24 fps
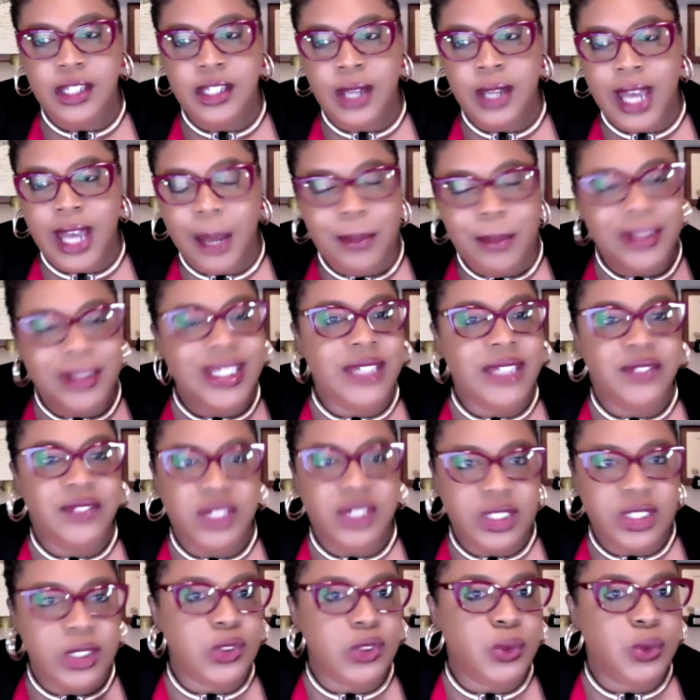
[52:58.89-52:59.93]
I believe
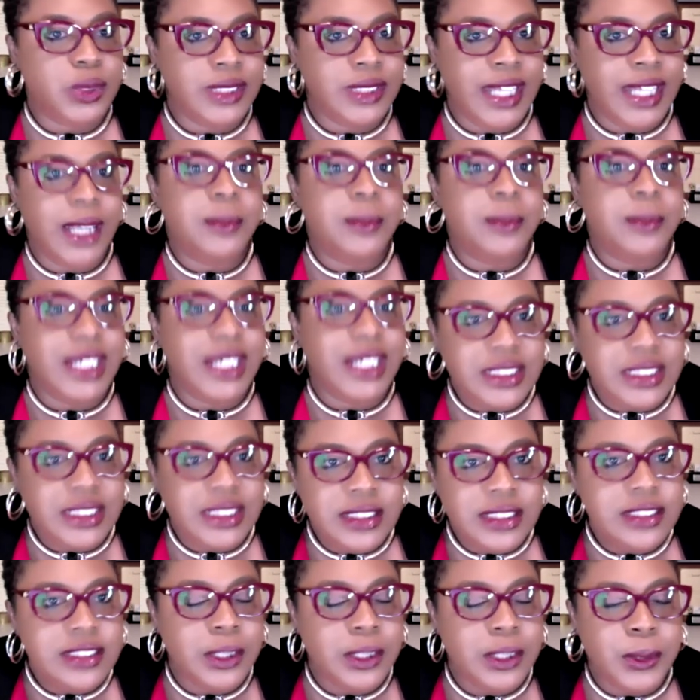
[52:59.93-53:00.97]
in cultural
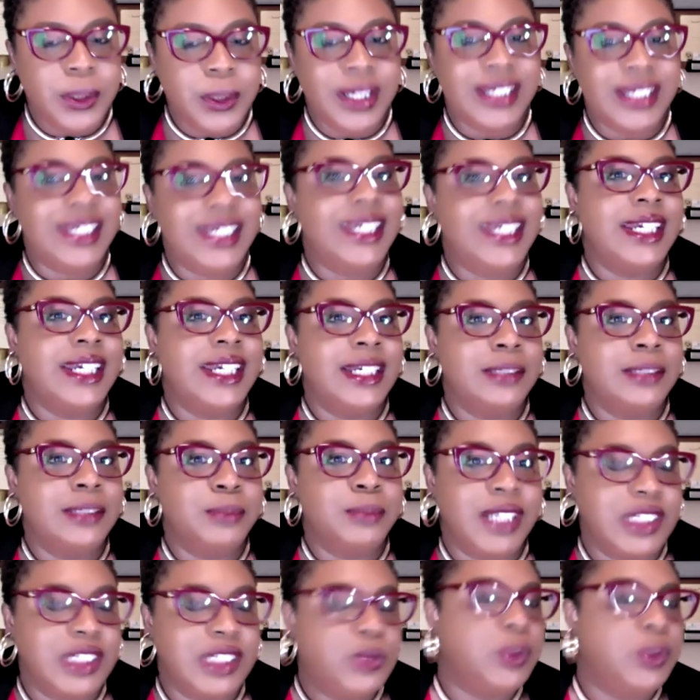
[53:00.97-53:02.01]
adaptation. So again,
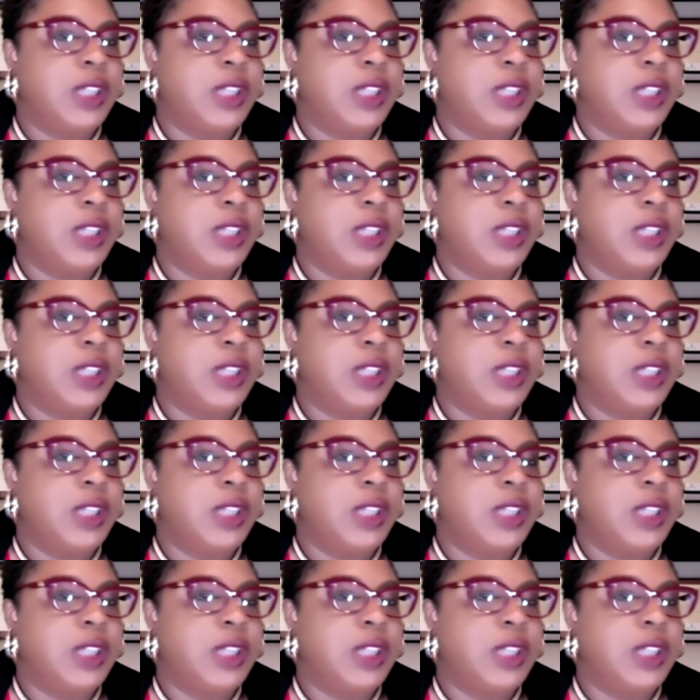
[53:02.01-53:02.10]
because